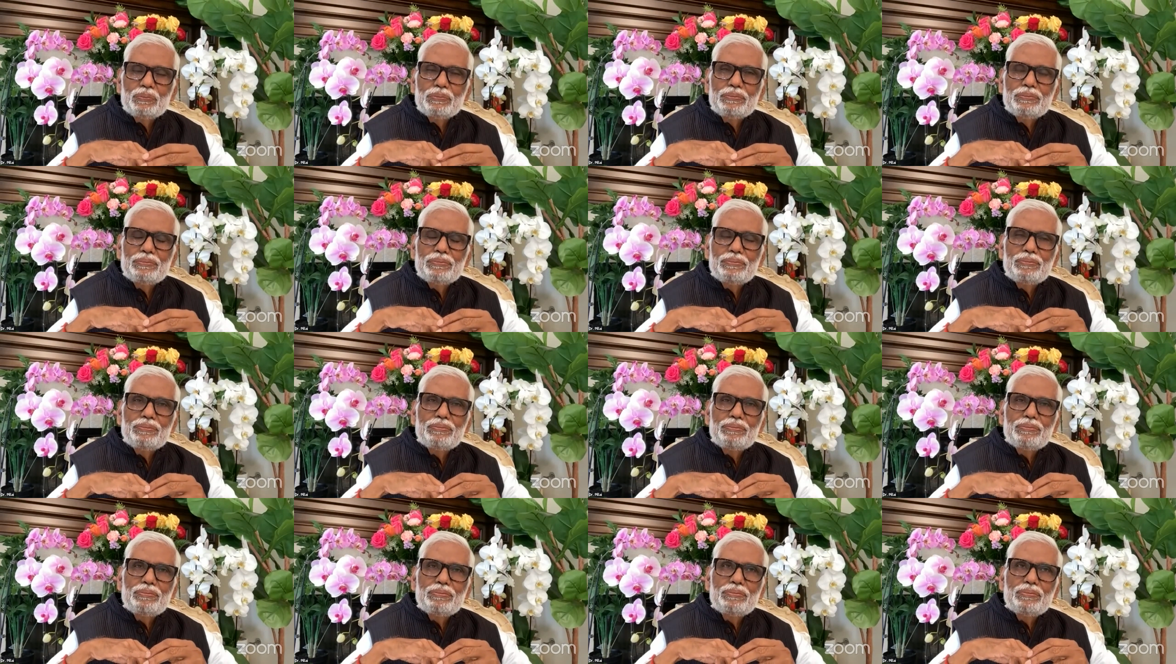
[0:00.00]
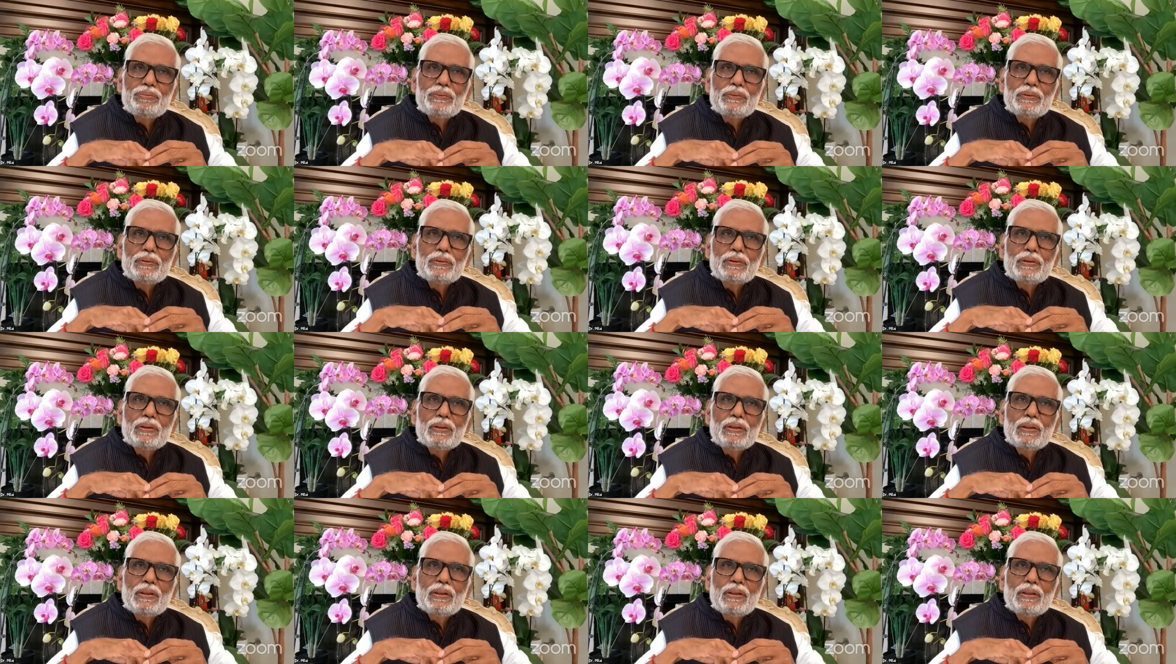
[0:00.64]

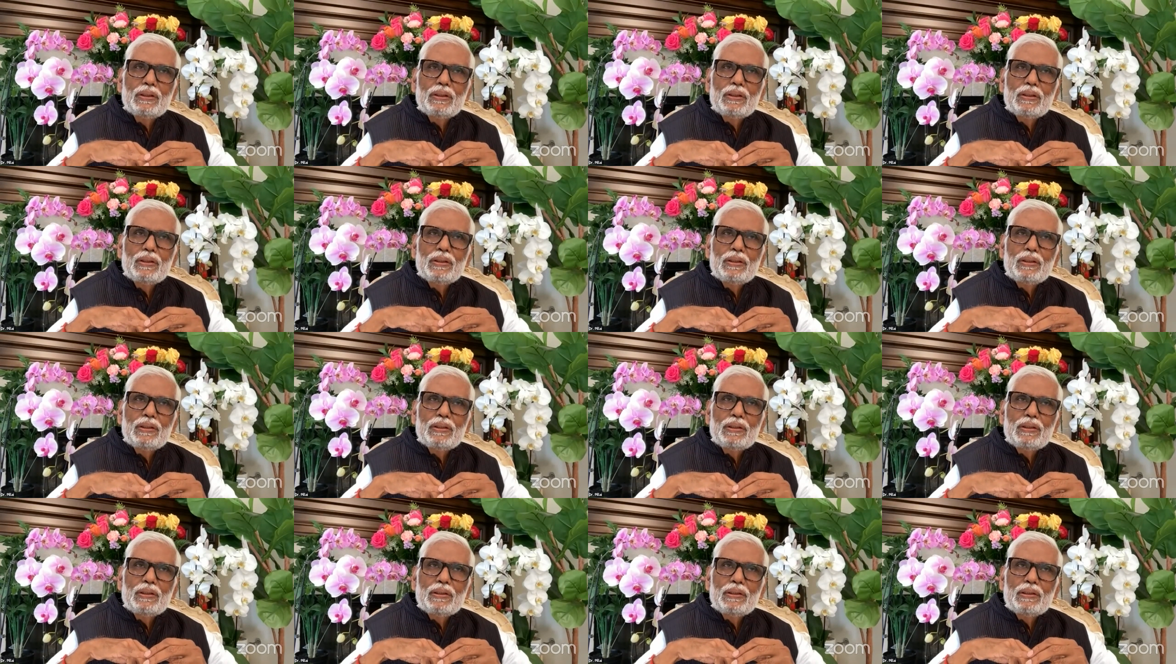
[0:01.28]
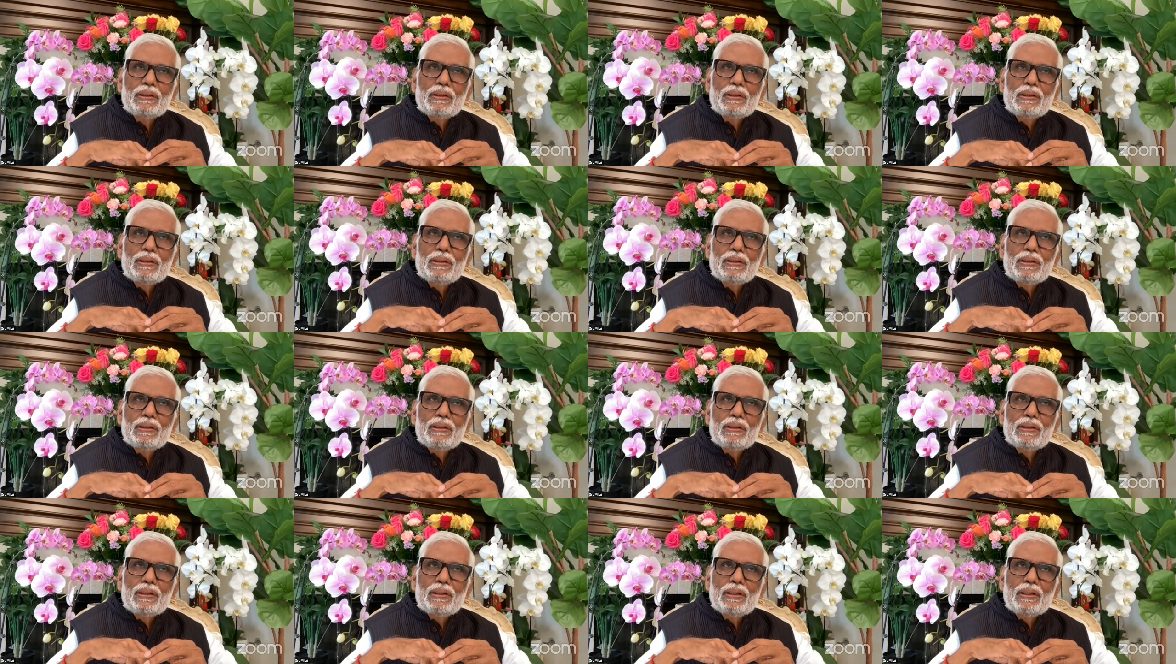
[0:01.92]

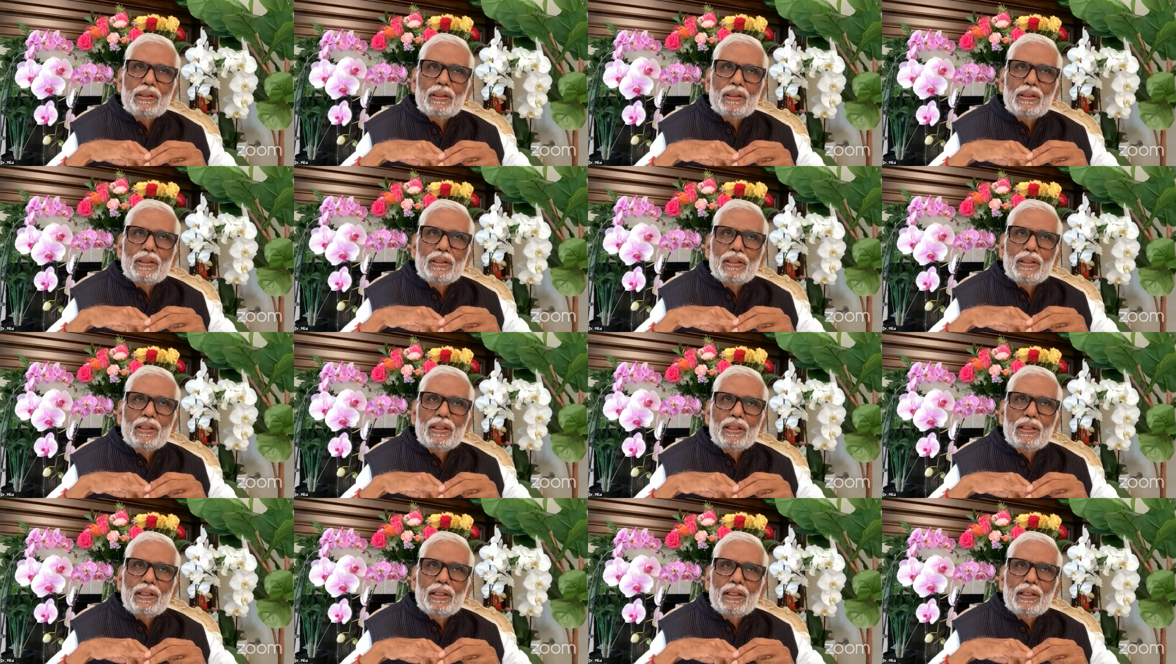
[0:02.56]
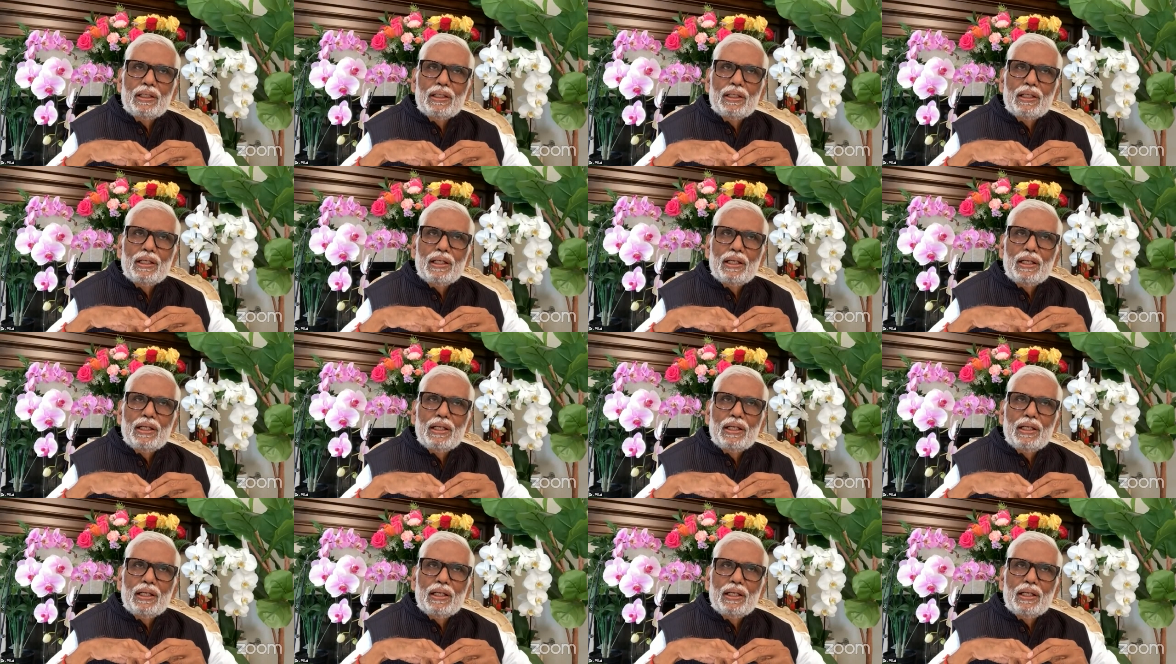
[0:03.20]
Nobody speaks.